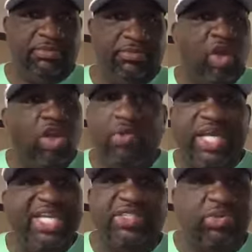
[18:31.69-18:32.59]
Only way
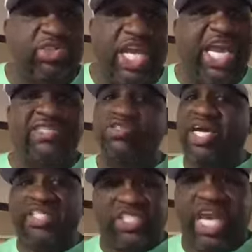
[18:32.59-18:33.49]
that's going to change is you got
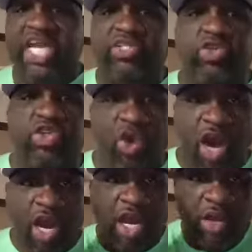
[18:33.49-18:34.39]
to change who you
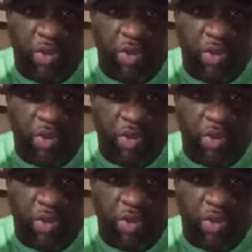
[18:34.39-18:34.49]
are.